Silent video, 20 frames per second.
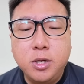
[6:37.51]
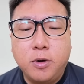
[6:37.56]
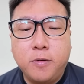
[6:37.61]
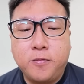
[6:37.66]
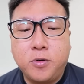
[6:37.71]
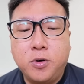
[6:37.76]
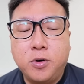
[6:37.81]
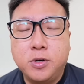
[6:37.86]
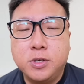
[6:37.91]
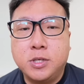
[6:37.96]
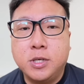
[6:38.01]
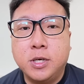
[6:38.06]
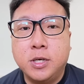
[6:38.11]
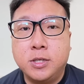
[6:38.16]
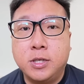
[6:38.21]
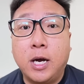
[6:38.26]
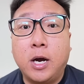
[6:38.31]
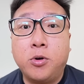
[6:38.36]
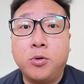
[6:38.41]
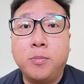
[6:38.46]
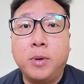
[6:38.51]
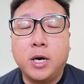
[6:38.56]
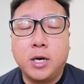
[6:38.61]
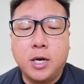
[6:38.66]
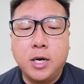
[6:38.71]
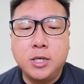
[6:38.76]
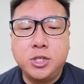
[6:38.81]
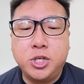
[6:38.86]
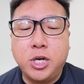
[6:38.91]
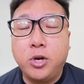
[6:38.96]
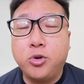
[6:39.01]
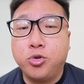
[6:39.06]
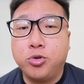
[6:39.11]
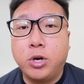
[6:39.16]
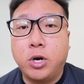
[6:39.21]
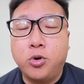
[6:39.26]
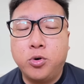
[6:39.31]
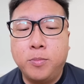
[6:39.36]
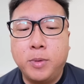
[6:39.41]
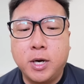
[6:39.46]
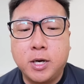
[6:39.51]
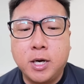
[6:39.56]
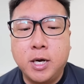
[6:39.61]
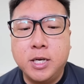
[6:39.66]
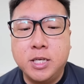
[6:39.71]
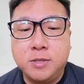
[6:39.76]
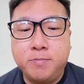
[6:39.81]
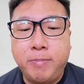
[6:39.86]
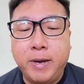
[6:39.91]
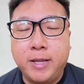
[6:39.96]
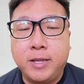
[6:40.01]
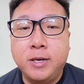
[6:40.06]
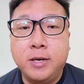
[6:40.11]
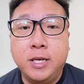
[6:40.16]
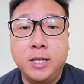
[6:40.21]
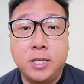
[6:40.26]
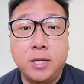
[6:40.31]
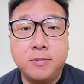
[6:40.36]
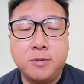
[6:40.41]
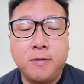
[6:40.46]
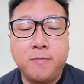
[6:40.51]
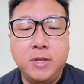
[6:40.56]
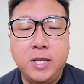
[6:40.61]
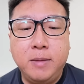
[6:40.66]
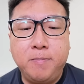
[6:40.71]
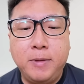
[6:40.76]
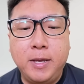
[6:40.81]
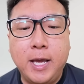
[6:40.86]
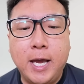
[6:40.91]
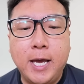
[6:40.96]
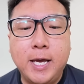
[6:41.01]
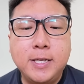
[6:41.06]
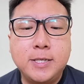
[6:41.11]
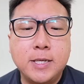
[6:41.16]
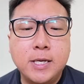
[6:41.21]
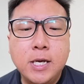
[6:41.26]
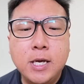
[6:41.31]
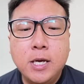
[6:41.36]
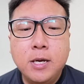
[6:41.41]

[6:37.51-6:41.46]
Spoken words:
Of course, Darumaka, Shadow Darumaka is better in terms of DPS,